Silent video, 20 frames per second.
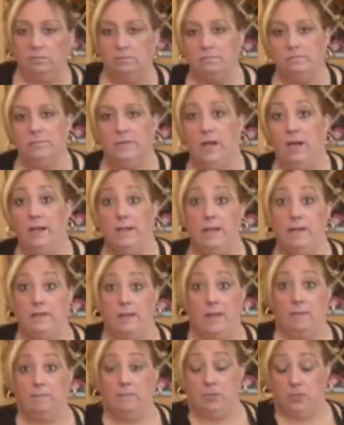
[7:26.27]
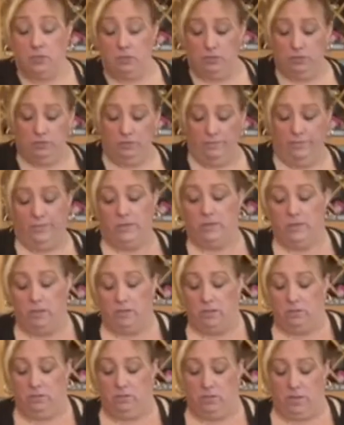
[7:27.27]
honey them too, you
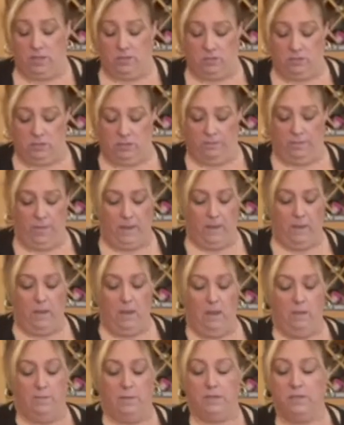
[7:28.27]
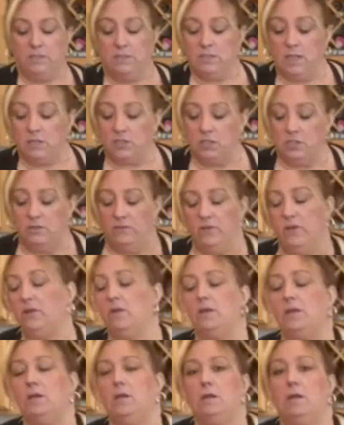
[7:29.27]
could do that too. But this is actually a
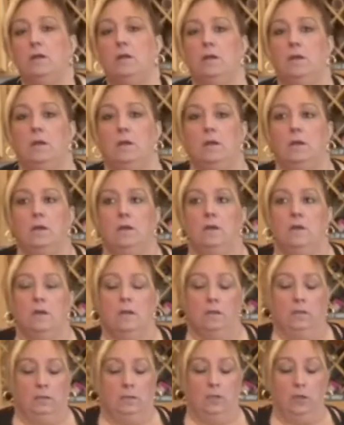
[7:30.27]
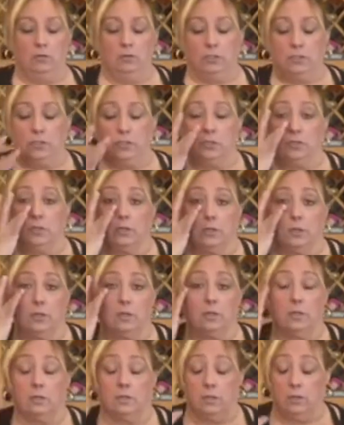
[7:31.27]
very low
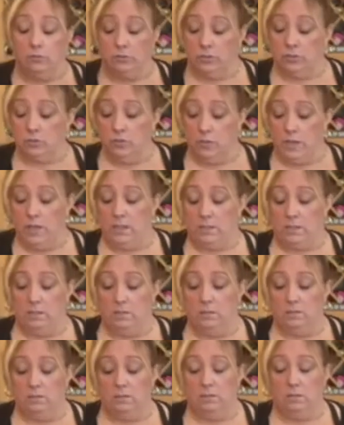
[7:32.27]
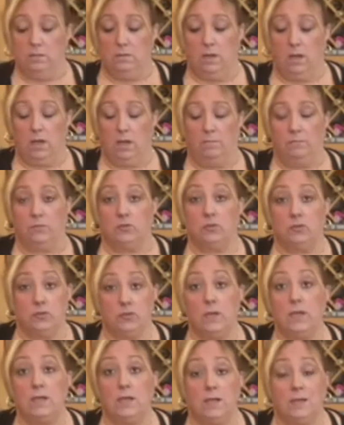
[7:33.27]
sugar, low sweet
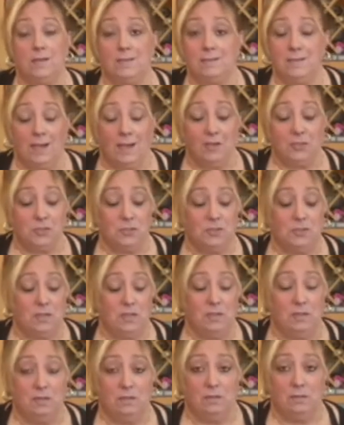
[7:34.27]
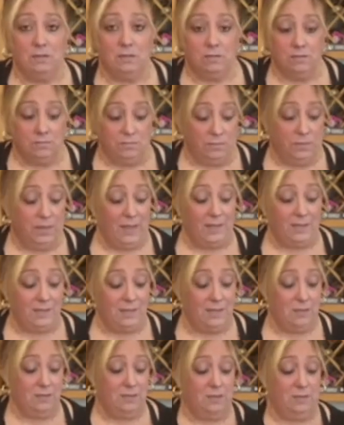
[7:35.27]
treat, and it's actually
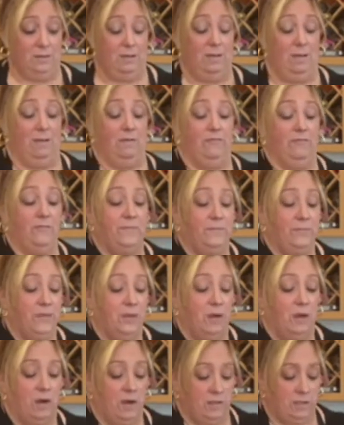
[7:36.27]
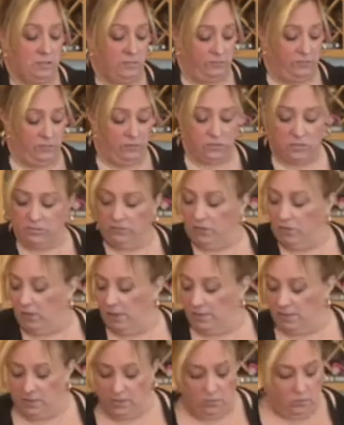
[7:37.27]
plenty good enough. All right, so first of
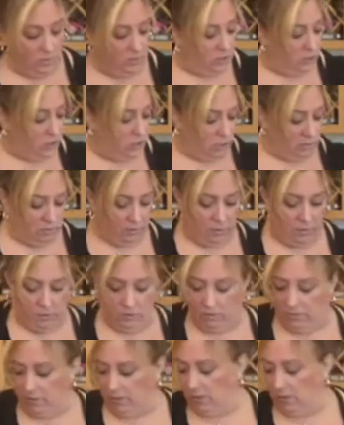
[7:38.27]
all, I did want to share with you very